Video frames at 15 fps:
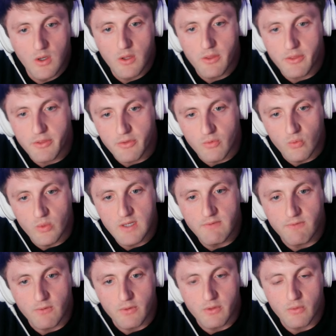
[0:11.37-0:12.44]
3
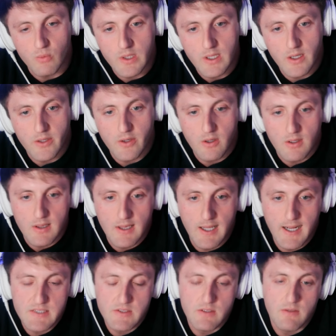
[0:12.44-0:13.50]
for 3 on our
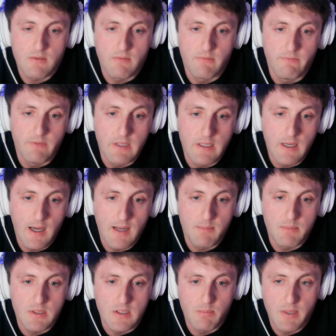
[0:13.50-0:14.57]
last
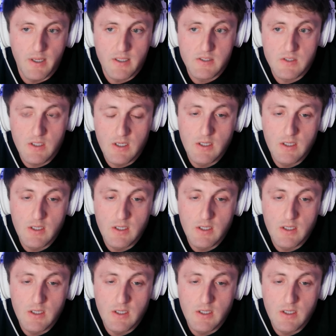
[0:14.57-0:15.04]
VIP picks,